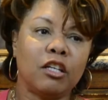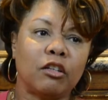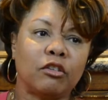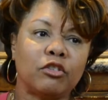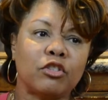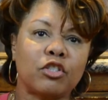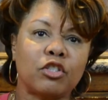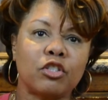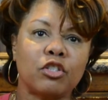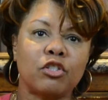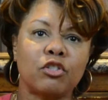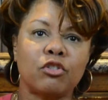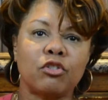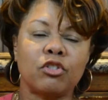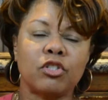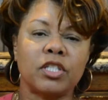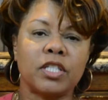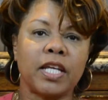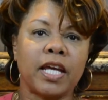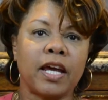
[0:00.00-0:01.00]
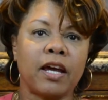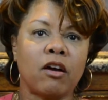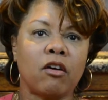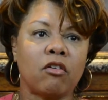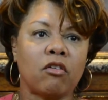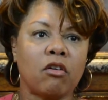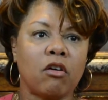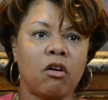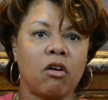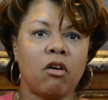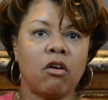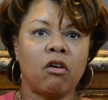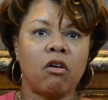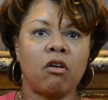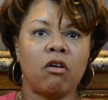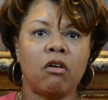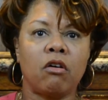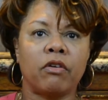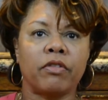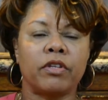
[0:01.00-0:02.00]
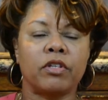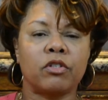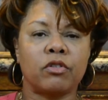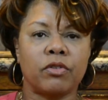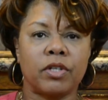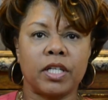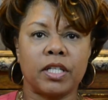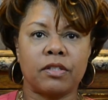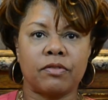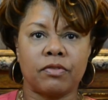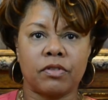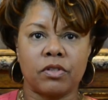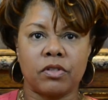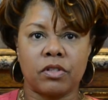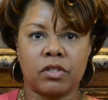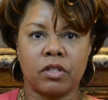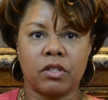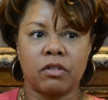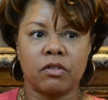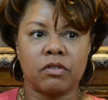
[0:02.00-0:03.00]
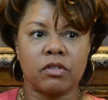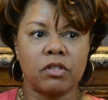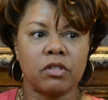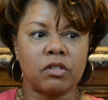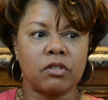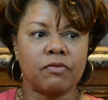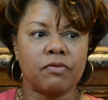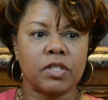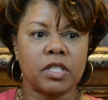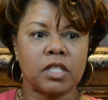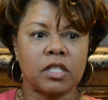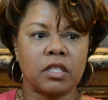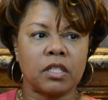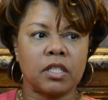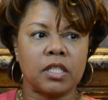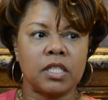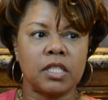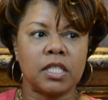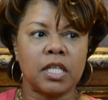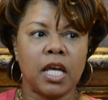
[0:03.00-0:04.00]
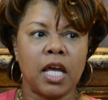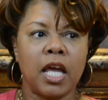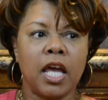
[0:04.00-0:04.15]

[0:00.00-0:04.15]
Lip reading: Sisters now call the transfer center, sister facilities,